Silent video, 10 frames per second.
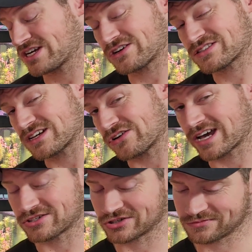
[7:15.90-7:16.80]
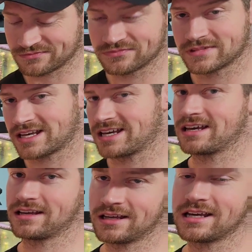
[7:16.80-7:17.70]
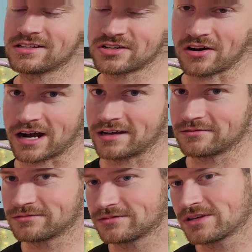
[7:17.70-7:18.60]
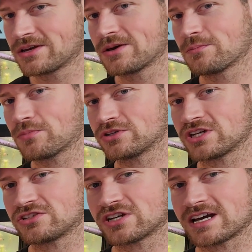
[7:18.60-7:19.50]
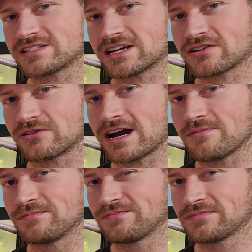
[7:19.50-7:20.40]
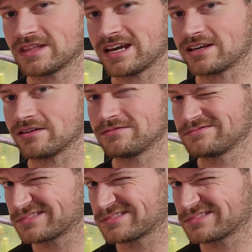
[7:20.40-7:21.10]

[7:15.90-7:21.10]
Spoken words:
Sera snail catcher. It's alright. Appreciate you guys sticking around. Thank you.